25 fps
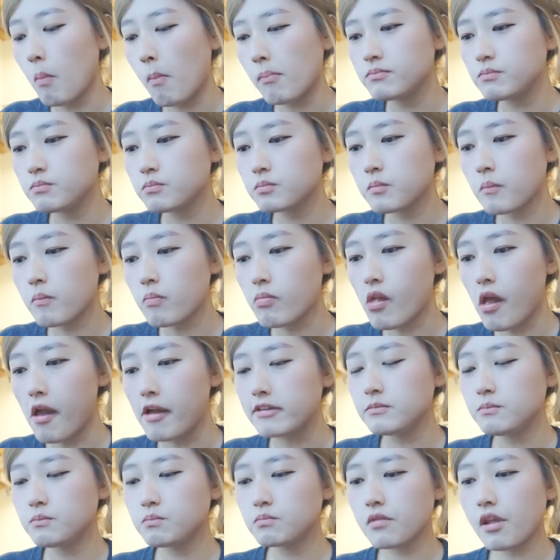Right, because
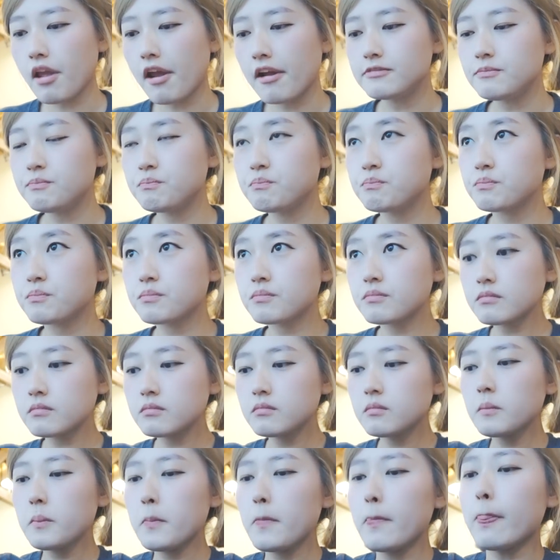every comedy show,
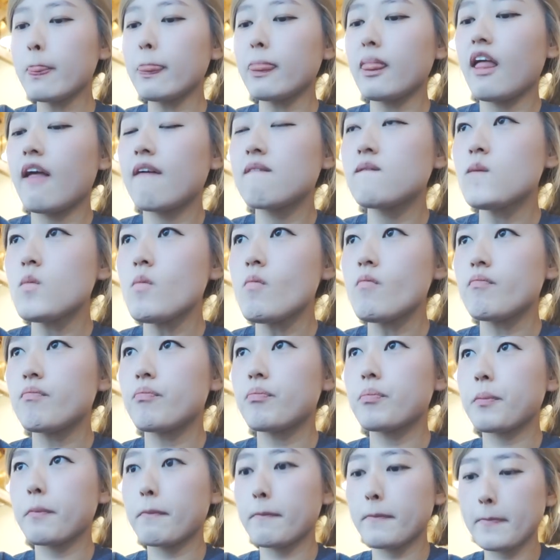at least
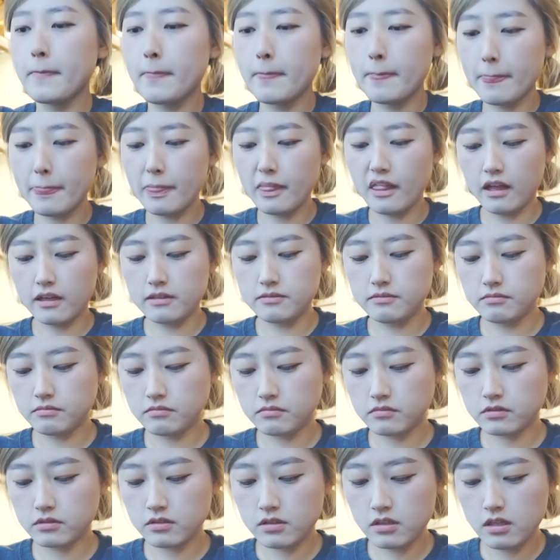there's one
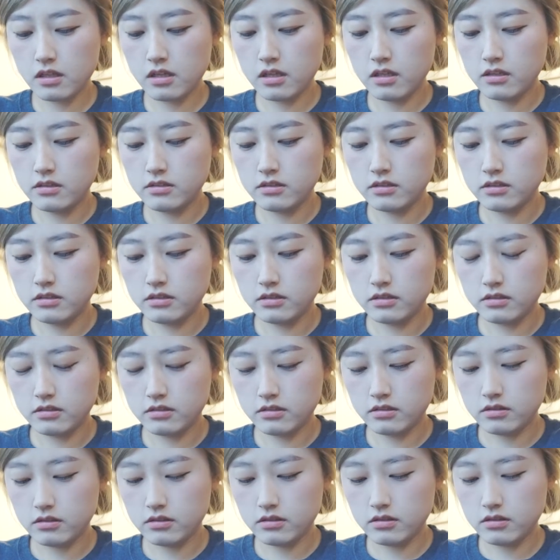comedy sketch where
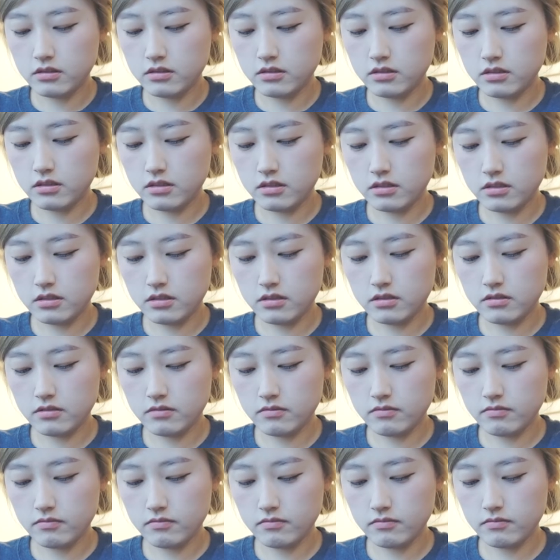they make
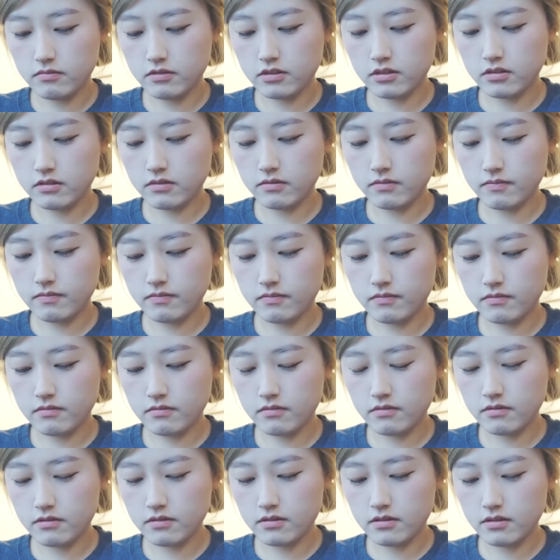fun of somebody
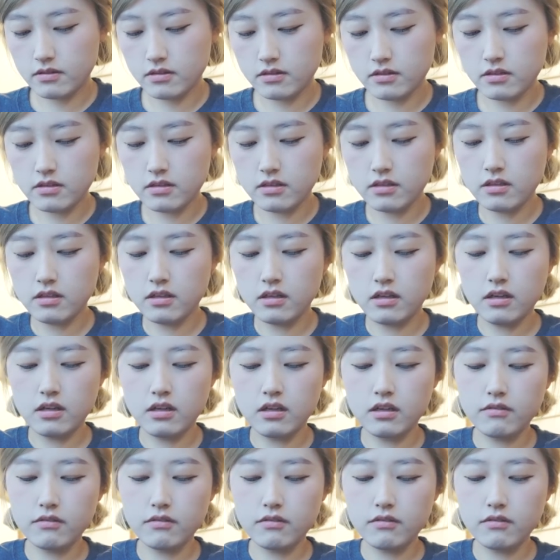for being